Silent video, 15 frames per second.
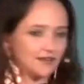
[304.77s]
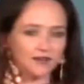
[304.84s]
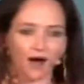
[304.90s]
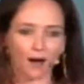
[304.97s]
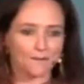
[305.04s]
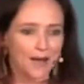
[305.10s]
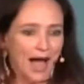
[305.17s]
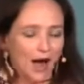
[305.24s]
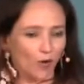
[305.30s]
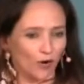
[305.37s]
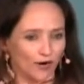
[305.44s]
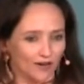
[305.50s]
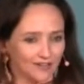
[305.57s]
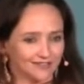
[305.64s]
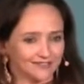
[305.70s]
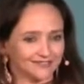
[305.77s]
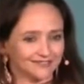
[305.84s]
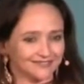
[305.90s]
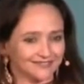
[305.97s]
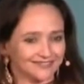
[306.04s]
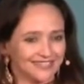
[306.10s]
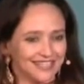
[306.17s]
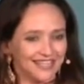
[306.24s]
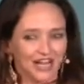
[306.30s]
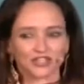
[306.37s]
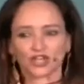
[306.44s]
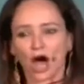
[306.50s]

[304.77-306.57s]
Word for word: not power. Because mm-hmm.